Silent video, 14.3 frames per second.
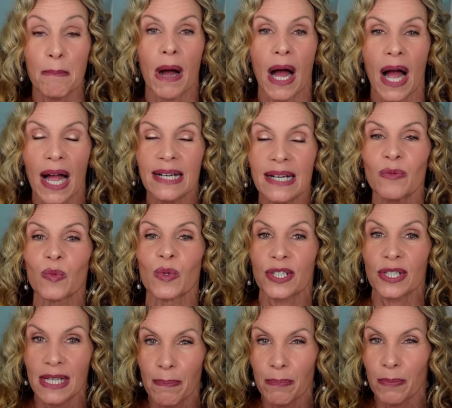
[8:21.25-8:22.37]
Mine was
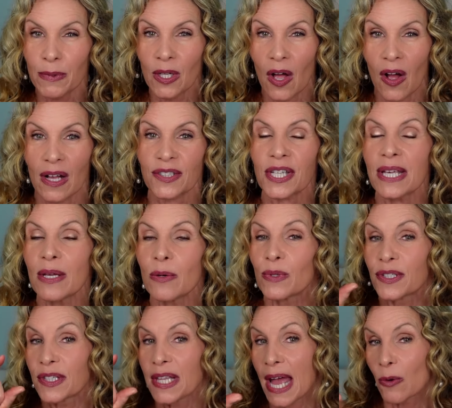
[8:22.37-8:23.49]
lip gloss. It
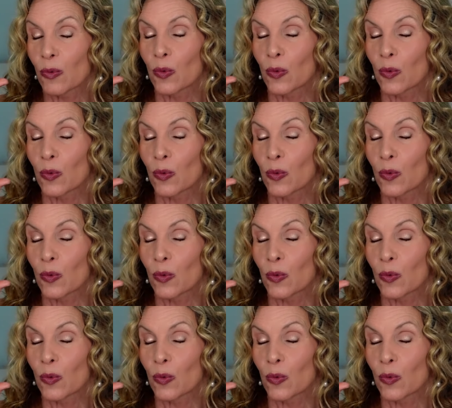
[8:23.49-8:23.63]
was that